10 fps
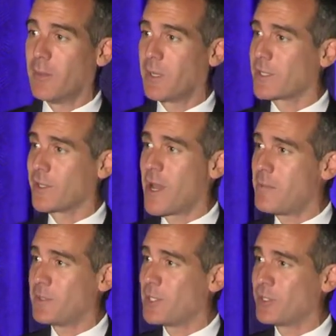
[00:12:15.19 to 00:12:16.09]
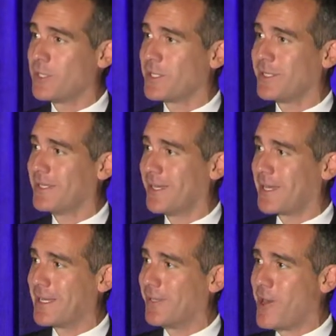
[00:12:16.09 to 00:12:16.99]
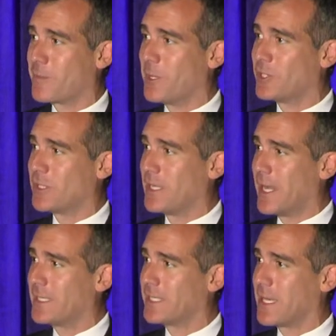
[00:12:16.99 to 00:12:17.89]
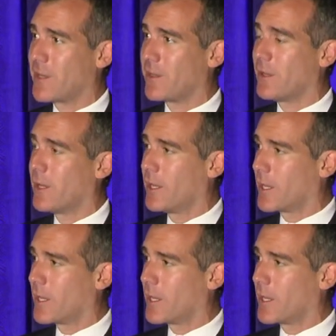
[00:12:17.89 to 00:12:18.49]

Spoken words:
because our competition isn't, again, Long Beach and LA together.